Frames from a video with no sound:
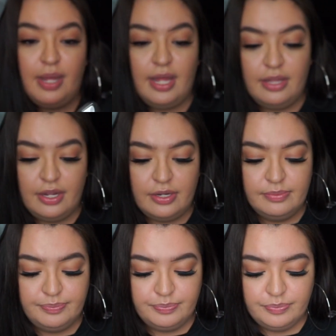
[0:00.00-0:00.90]
color.
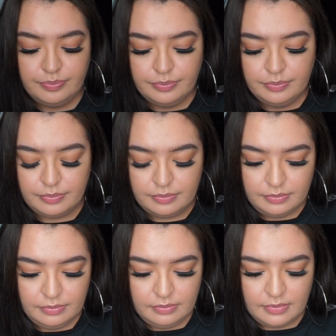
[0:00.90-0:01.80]

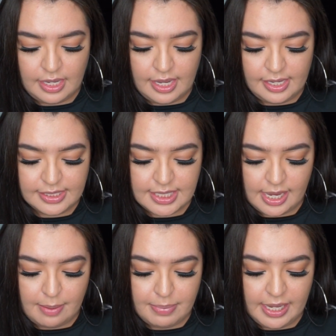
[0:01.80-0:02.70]
And it's
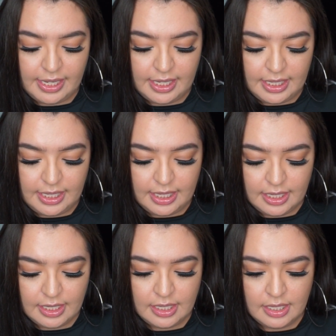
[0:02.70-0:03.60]
like a
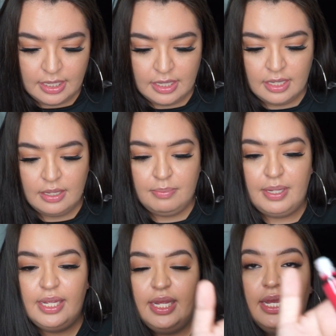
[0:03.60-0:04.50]
pinky,
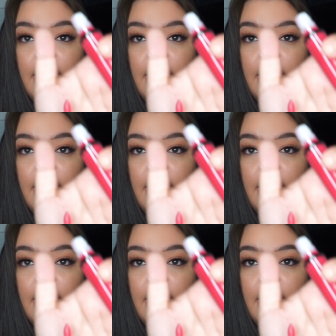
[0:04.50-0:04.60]
pinky